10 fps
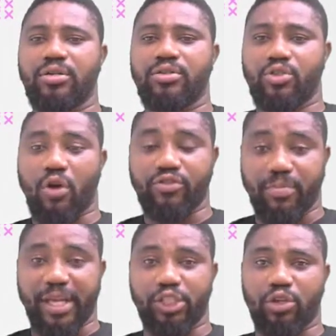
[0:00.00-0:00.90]

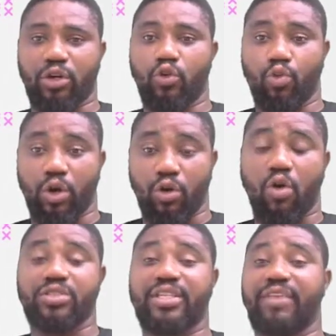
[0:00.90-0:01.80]
stuffs mentioned will
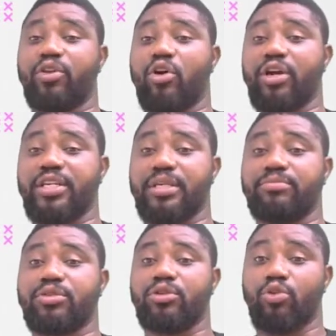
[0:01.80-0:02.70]
cause living
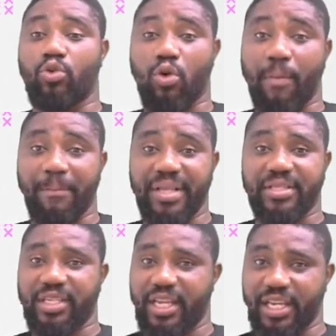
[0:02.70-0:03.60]
organisms to
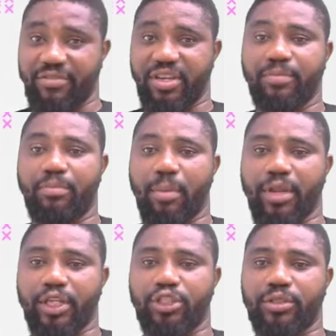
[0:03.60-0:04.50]
compete in a given
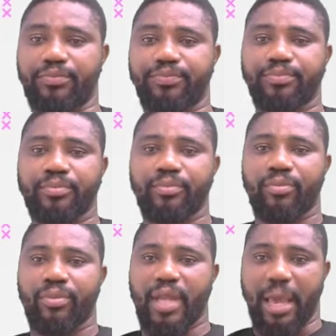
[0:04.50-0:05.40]
population?
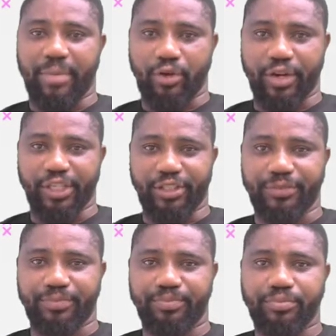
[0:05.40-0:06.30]

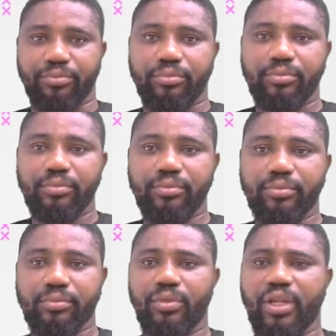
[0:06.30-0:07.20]
Emigration.
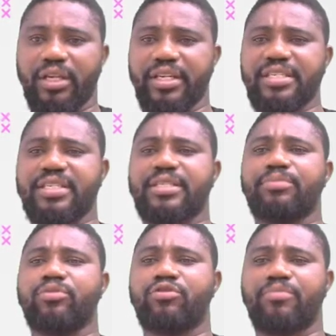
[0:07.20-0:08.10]
This is
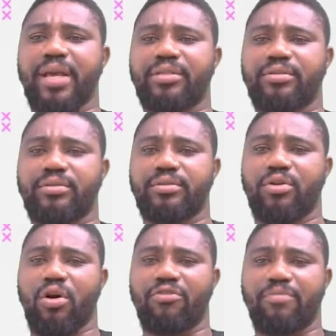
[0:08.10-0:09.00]
the movement
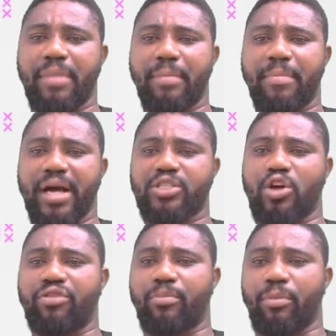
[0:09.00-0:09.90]
of members
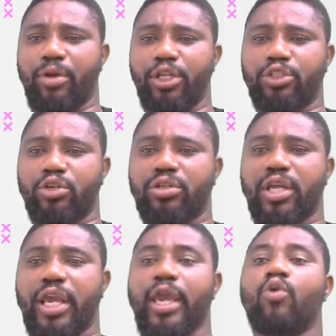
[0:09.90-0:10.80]
of a population
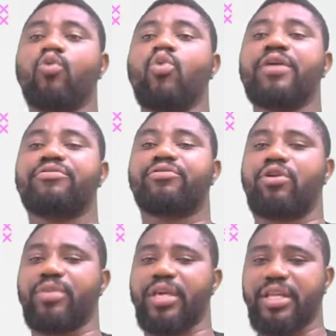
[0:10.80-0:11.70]
away
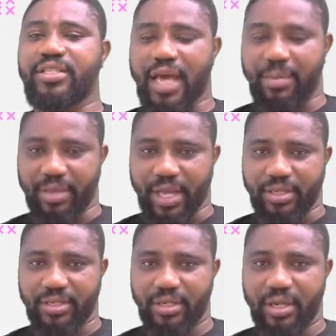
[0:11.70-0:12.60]
from its
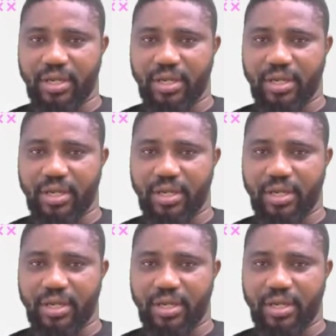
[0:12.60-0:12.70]
habitat